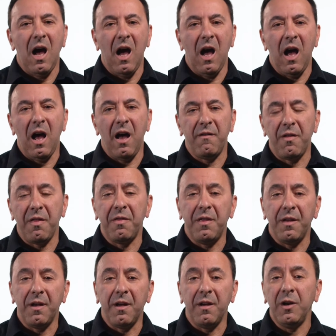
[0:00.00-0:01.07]
have
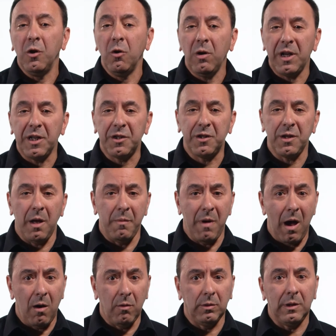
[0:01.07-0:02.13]
the knowledge
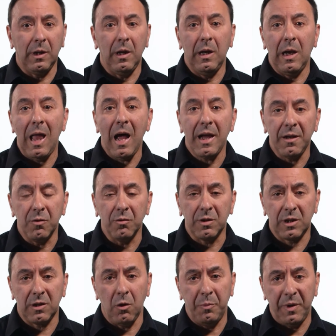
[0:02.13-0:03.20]
about
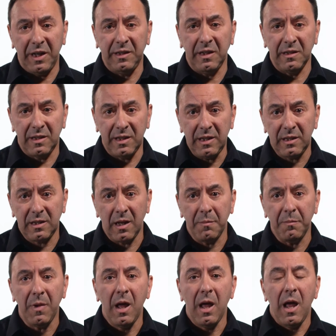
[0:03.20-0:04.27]
Linux operating
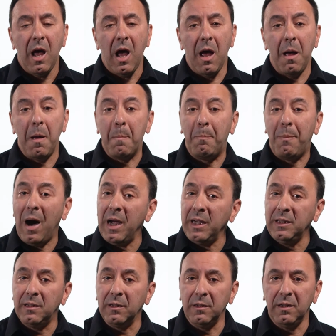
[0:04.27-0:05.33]
system,
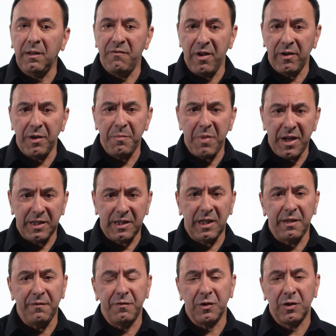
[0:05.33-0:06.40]
Python, very basic
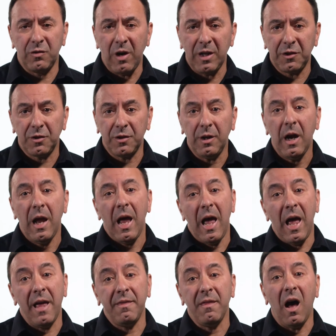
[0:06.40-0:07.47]
infrastructure,
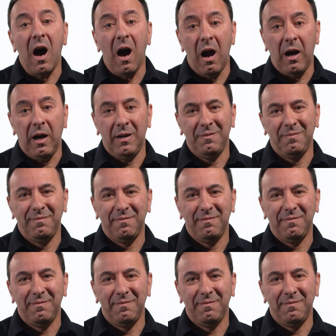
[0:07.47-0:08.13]
and R.